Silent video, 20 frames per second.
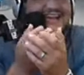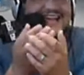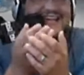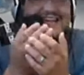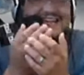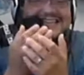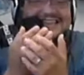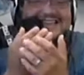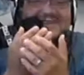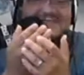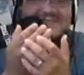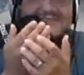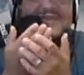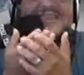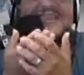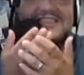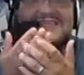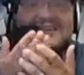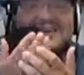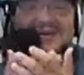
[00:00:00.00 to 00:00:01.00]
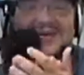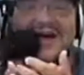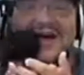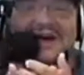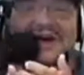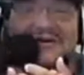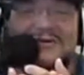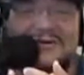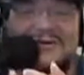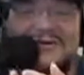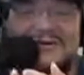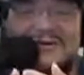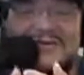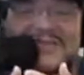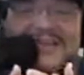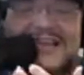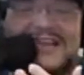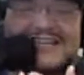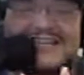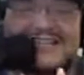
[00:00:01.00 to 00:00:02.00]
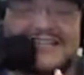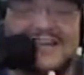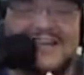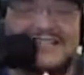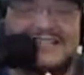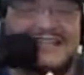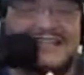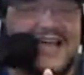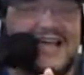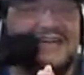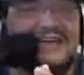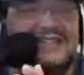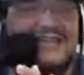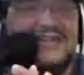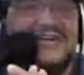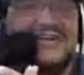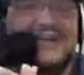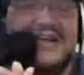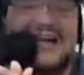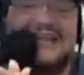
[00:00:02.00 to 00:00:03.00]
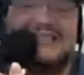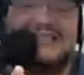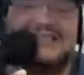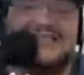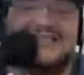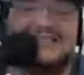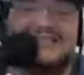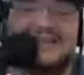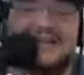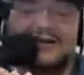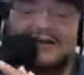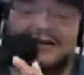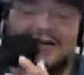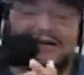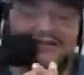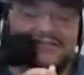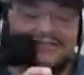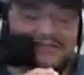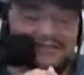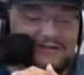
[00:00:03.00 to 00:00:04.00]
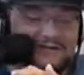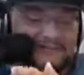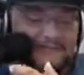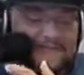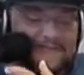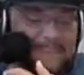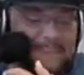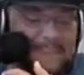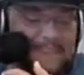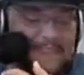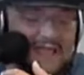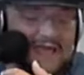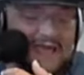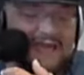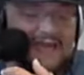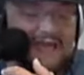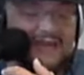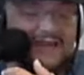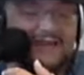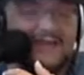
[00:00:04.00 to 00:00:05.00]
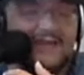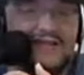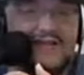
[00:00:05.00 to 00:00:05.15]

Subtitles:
is to be in the crowd with Ed Sheeran concert. And